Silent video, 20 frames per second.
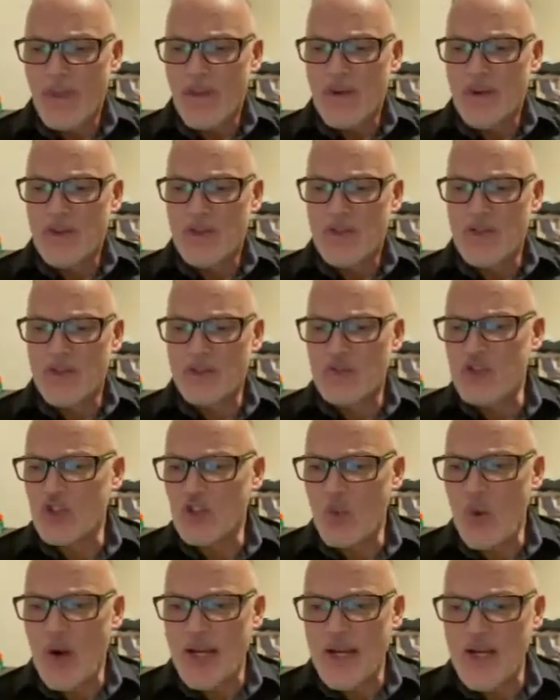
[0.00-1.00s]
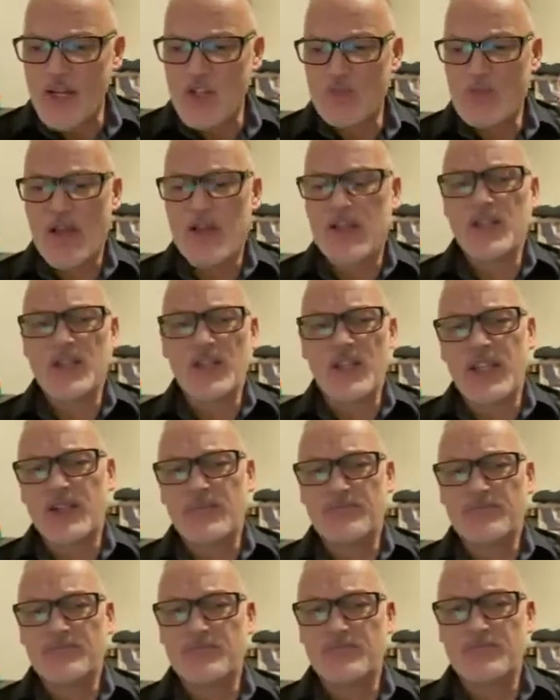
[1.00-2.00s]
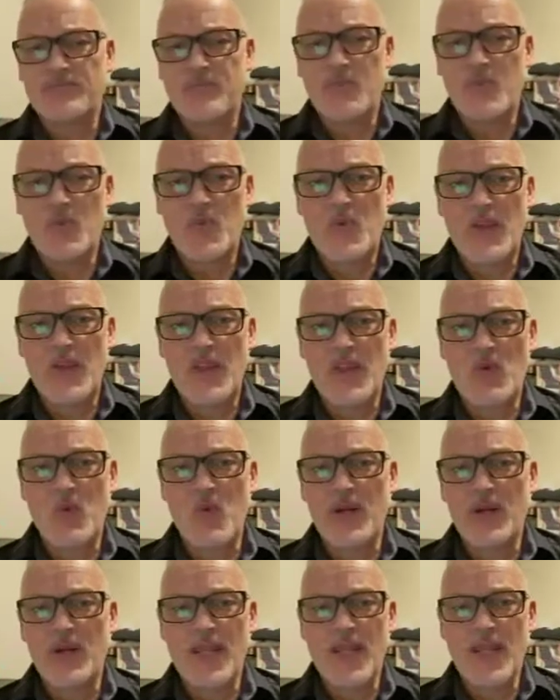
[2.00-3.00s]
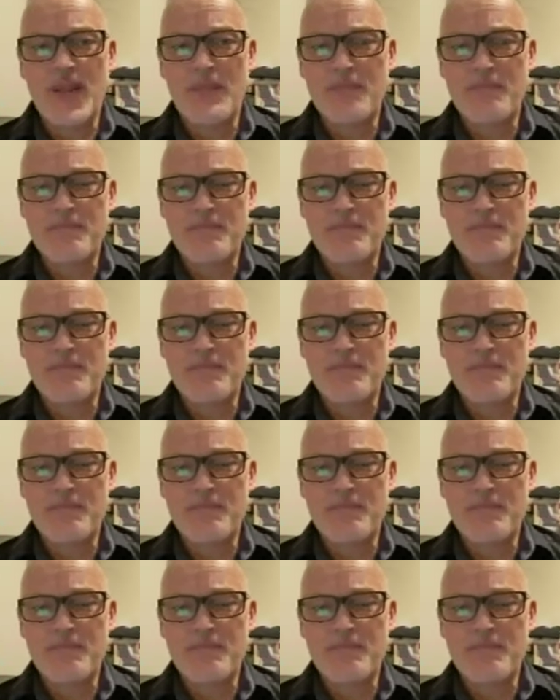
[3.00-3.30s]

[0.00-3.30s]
Some still waited expectantly. And then one day,